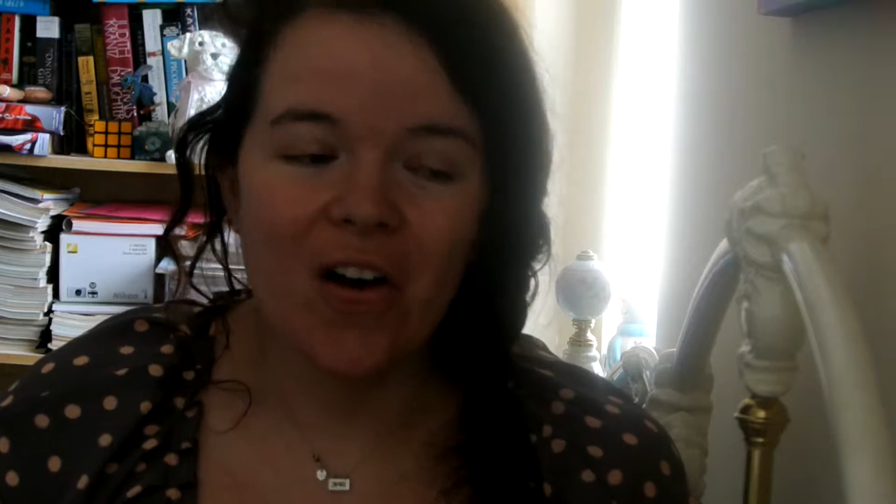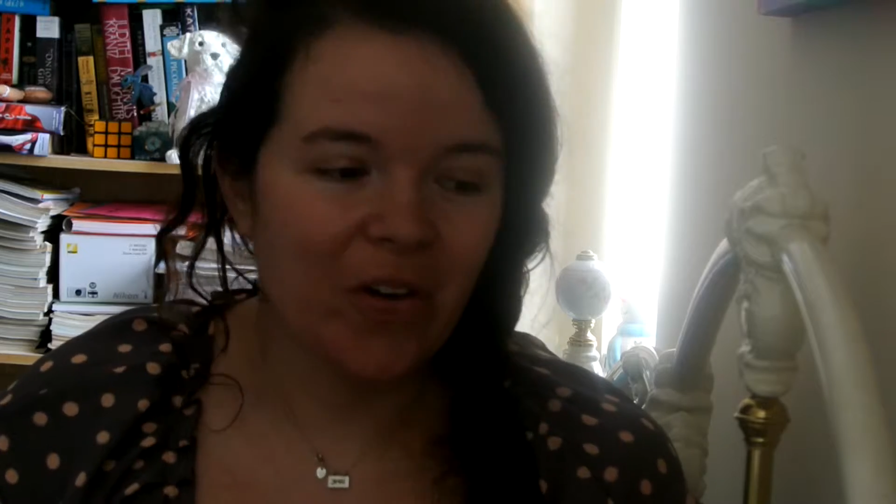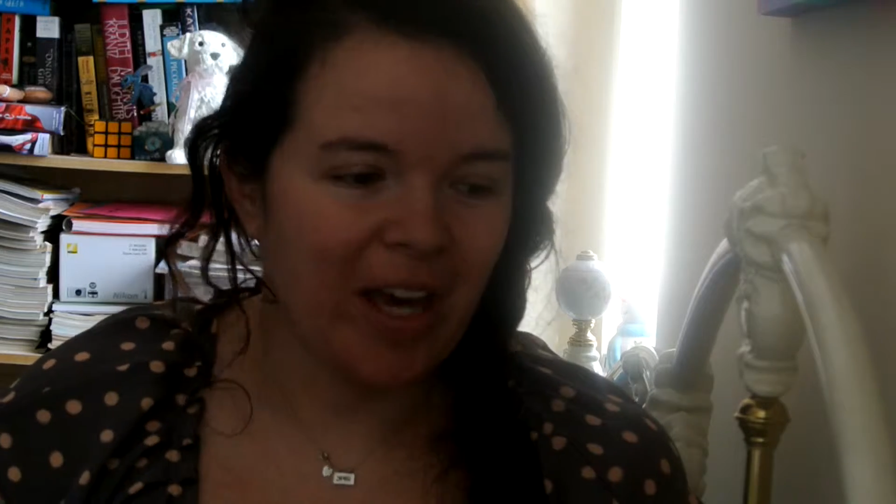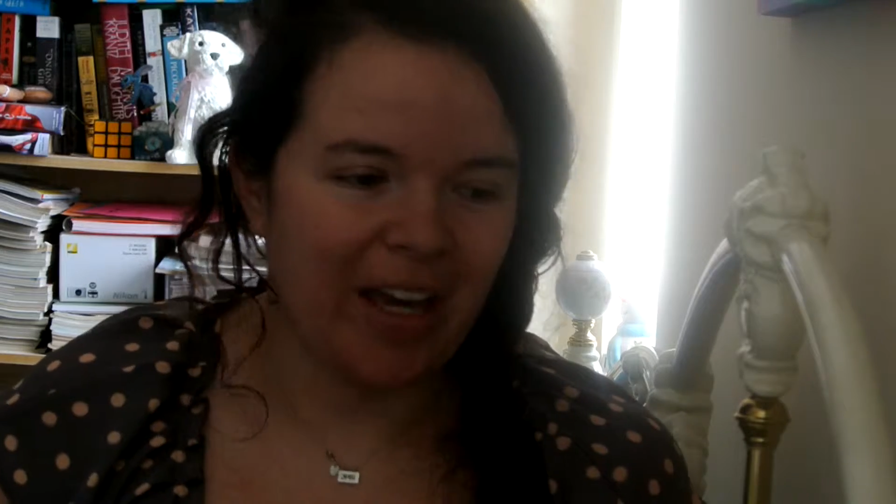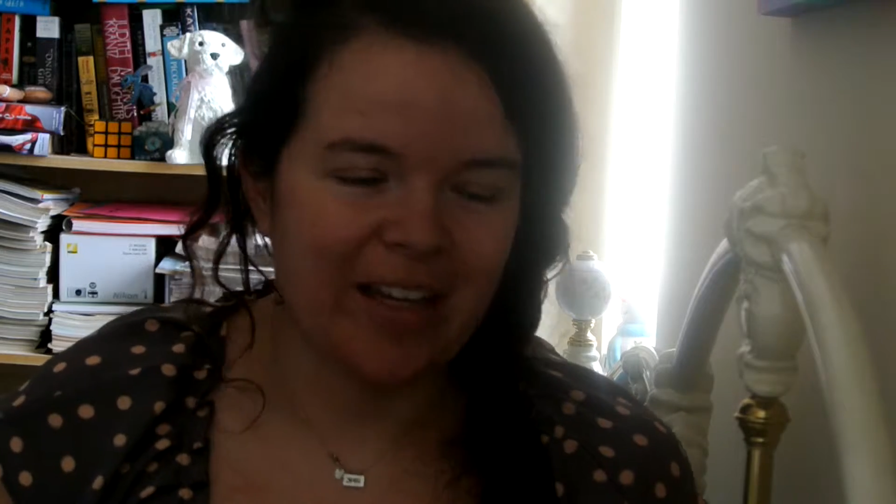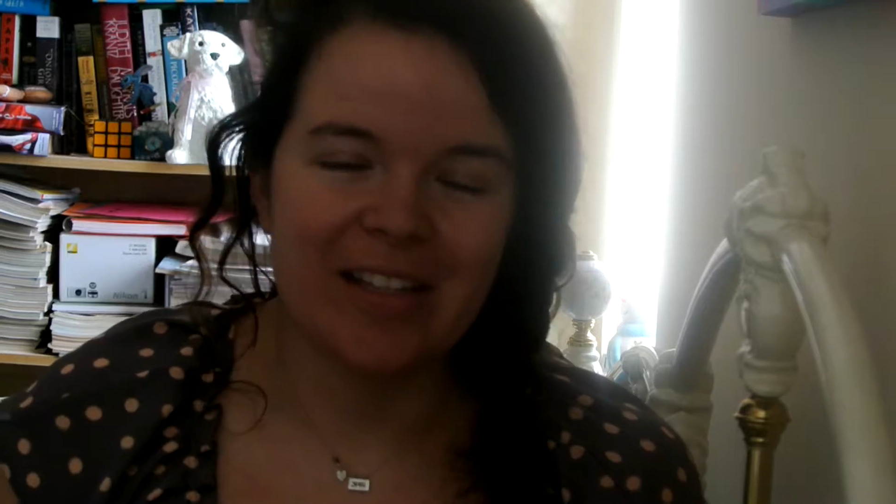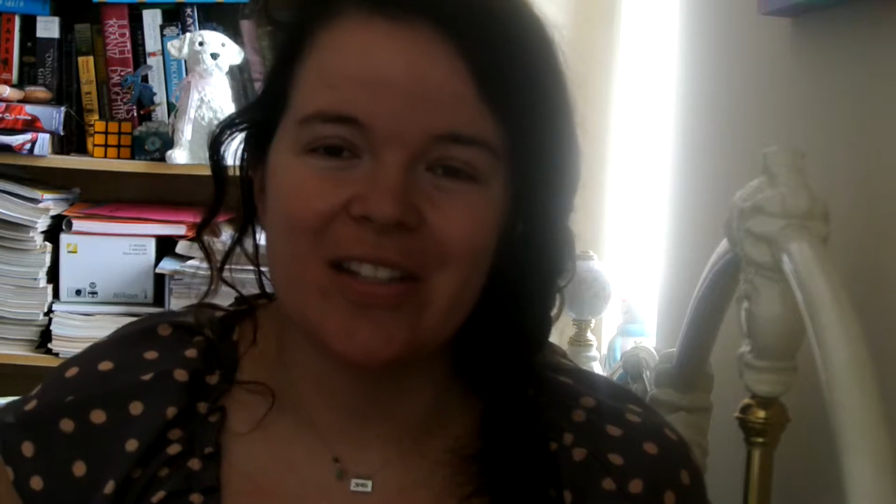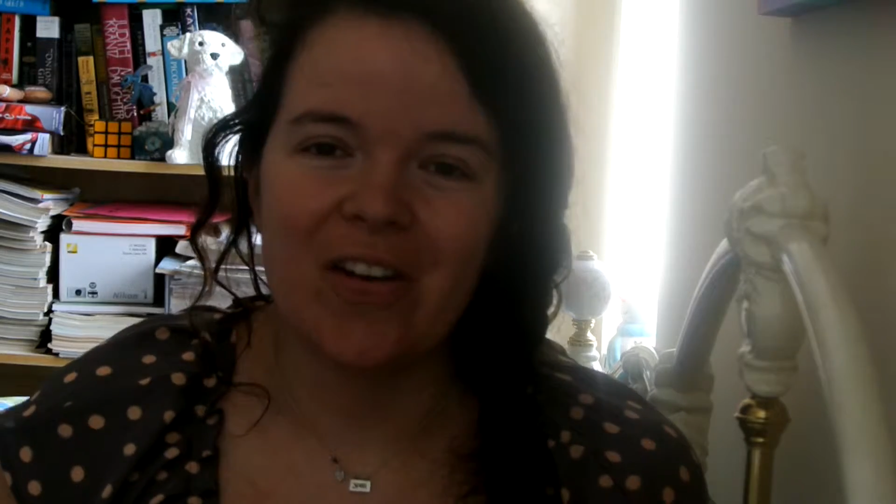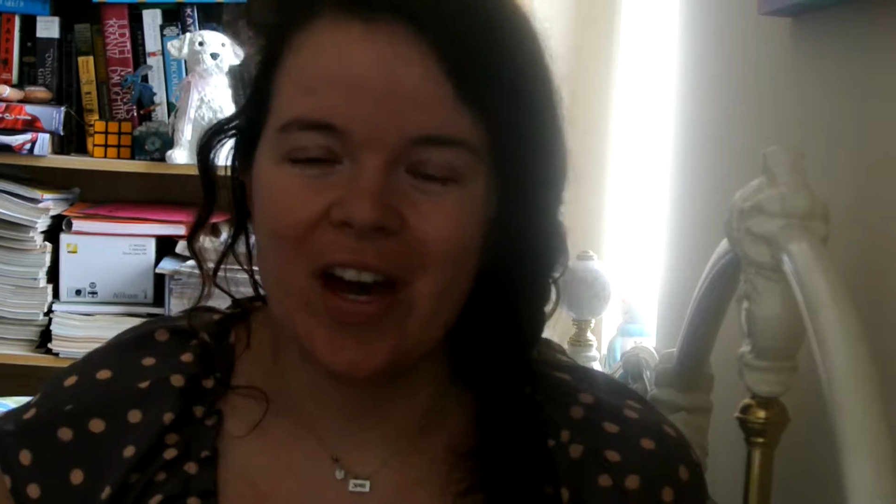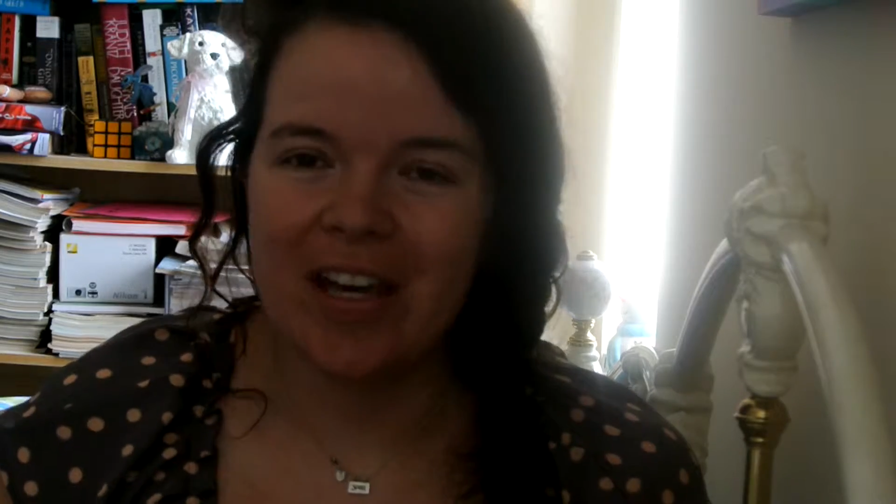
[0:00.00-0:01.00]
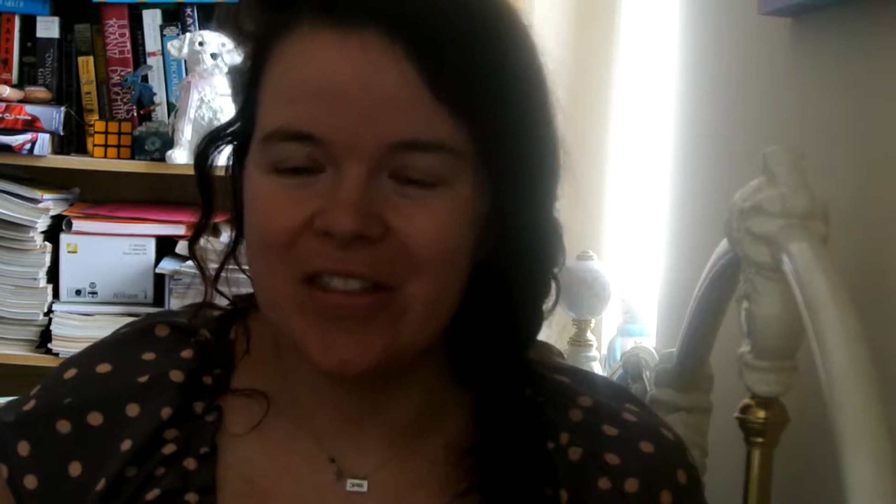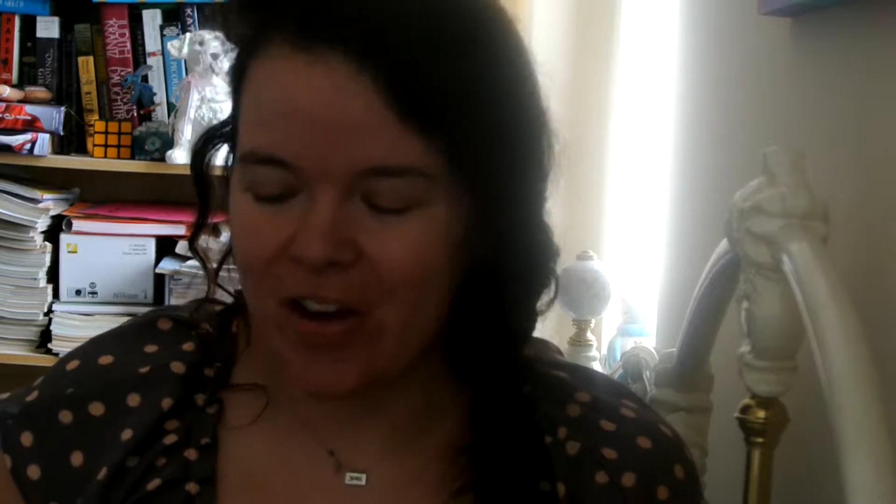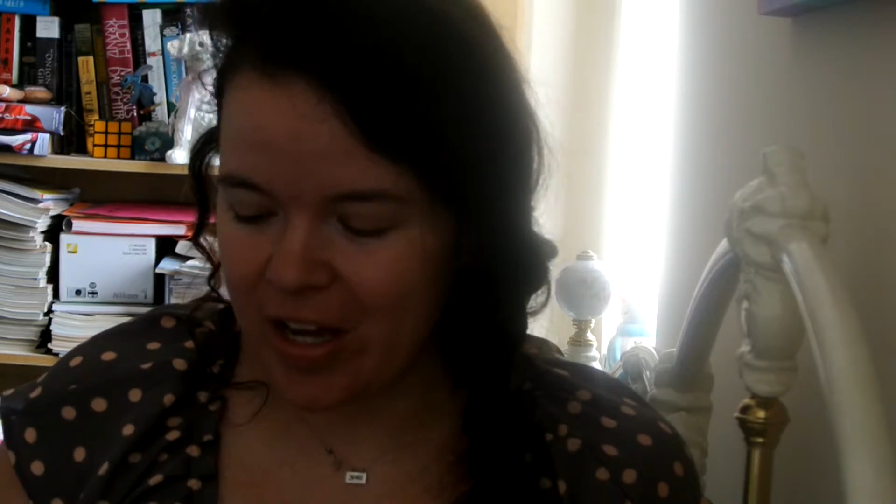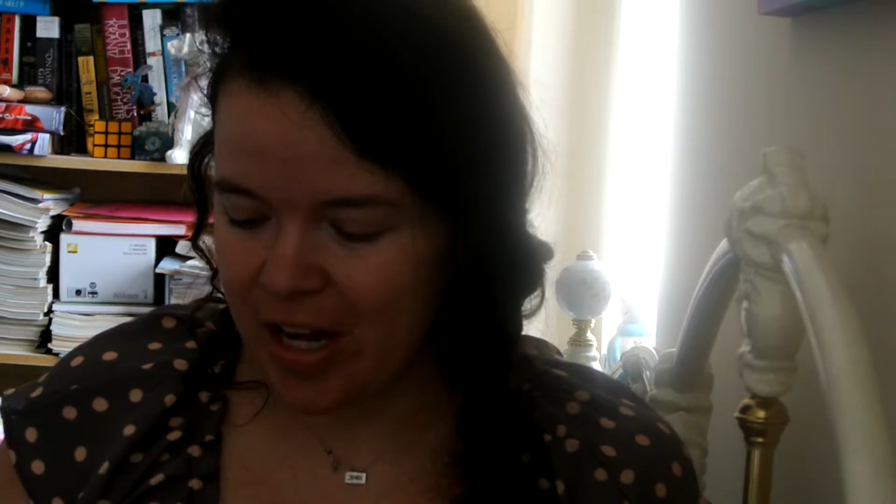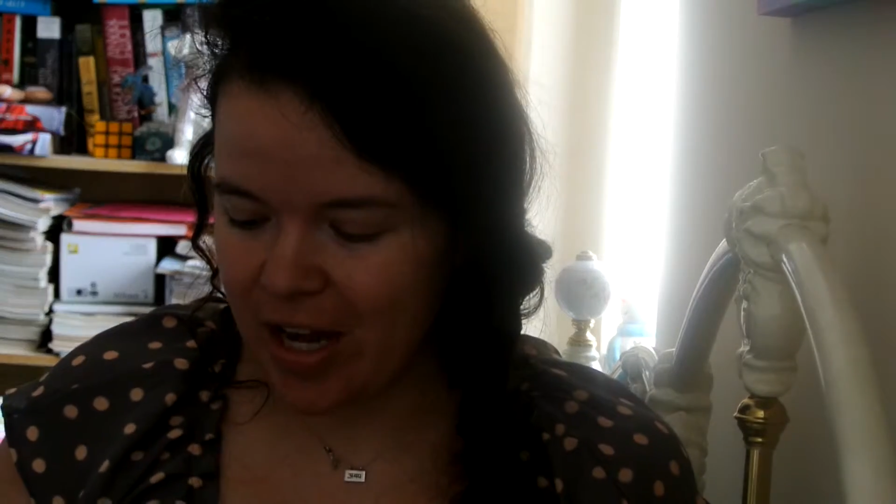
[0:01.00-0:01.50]
Okay, so I
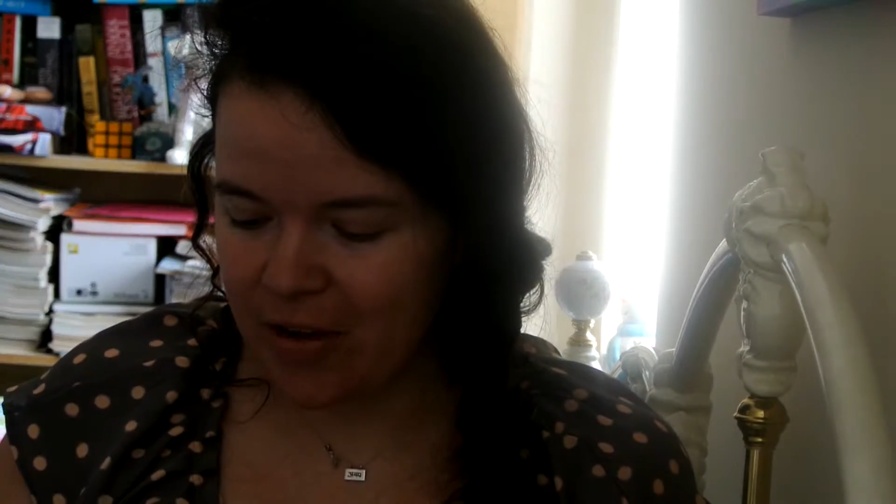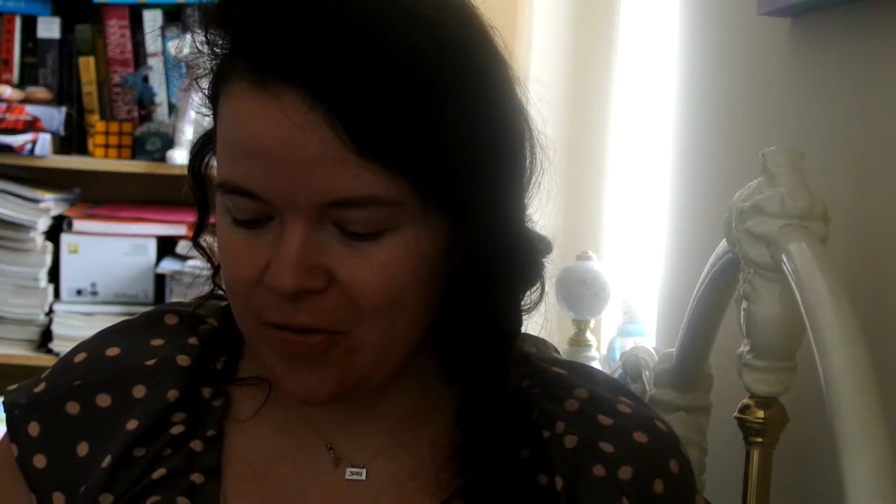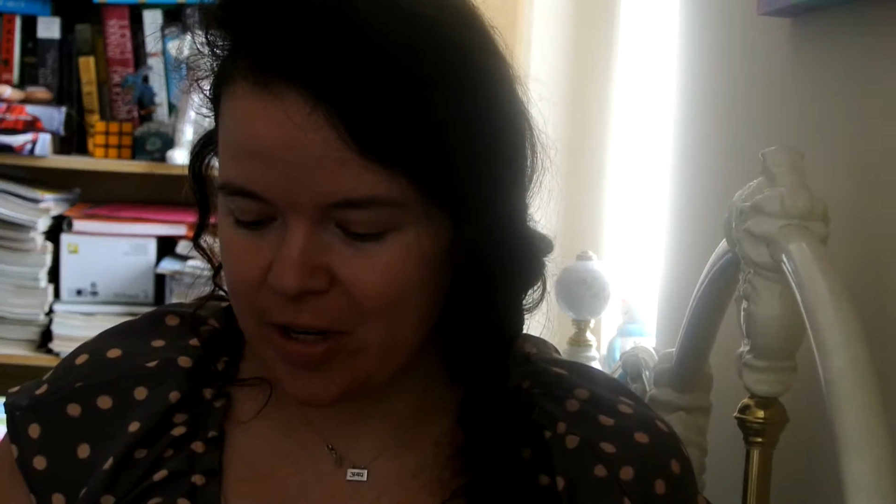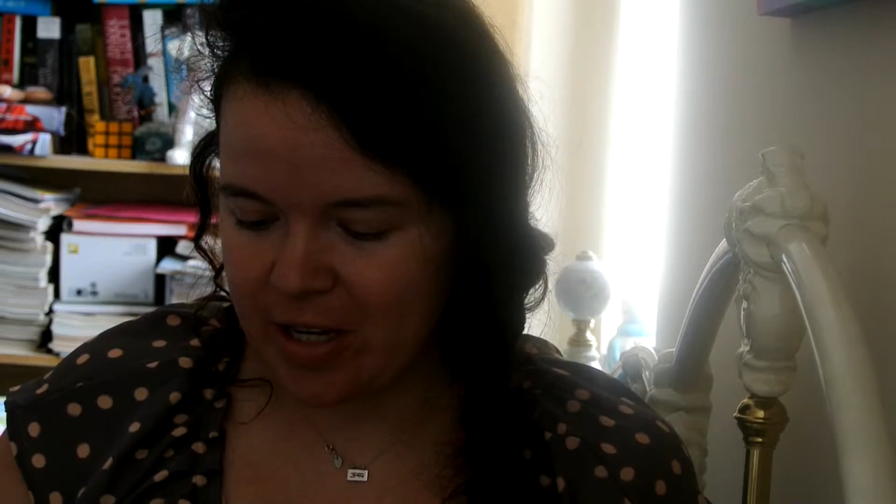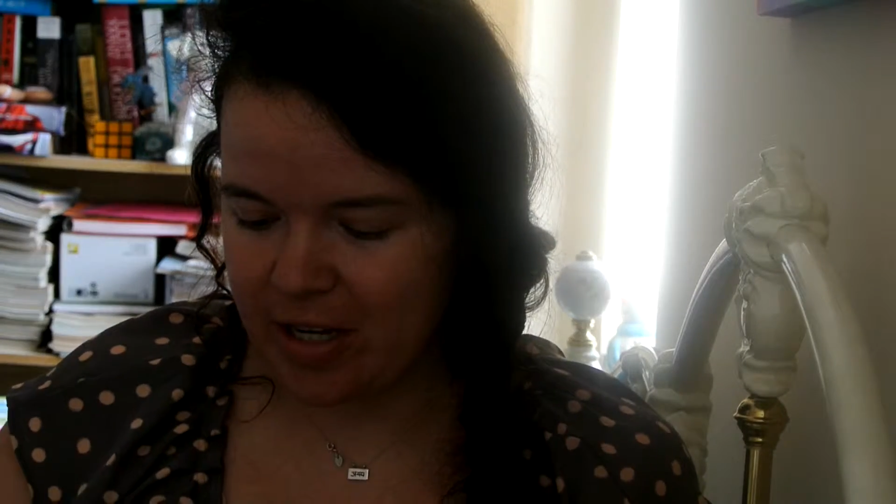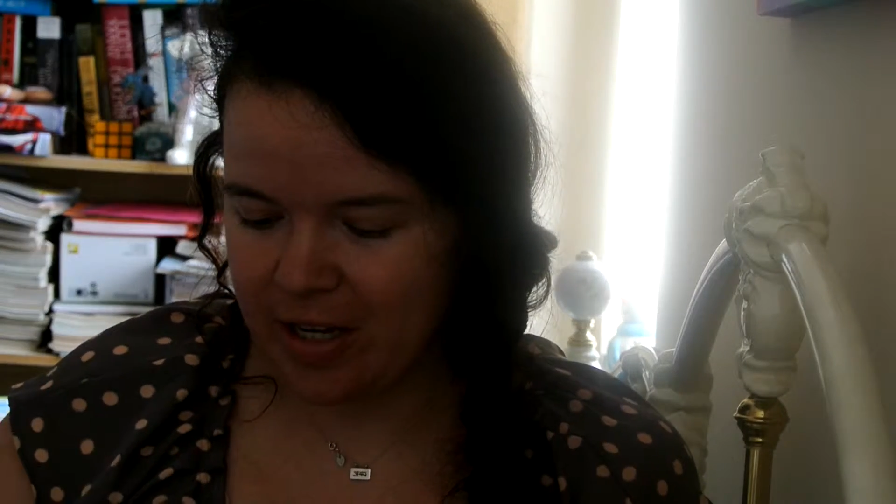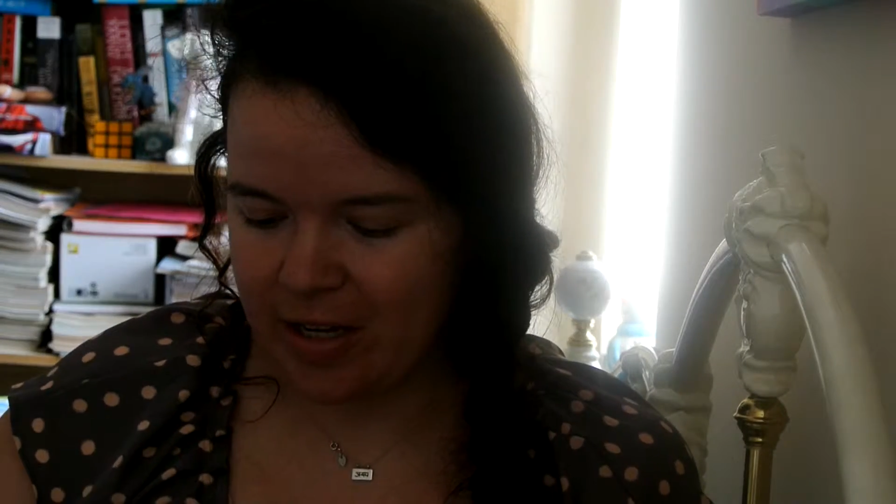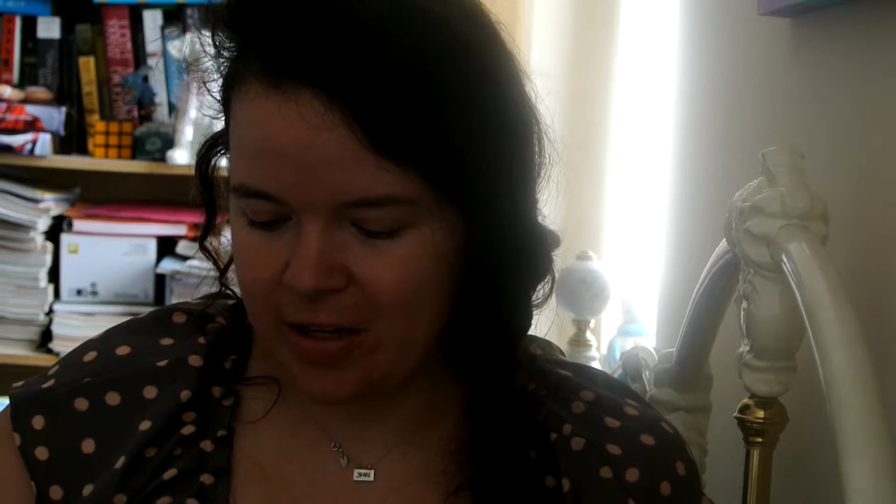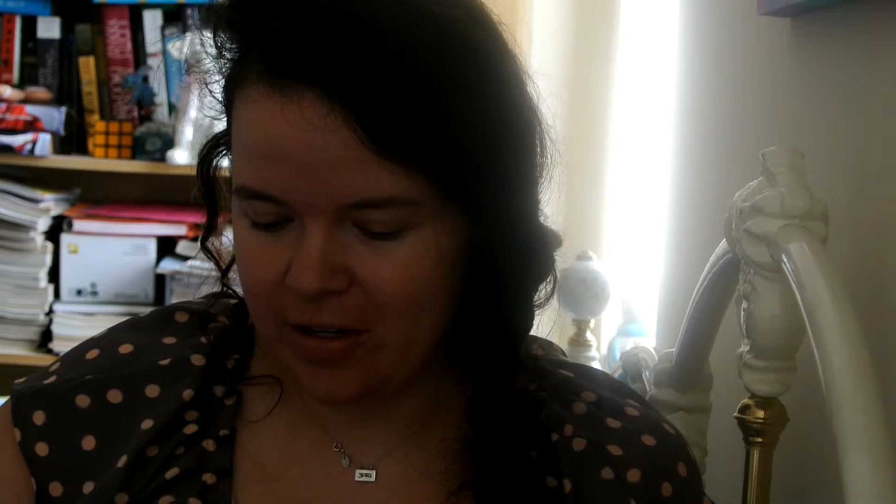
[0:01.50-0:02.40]
thought I would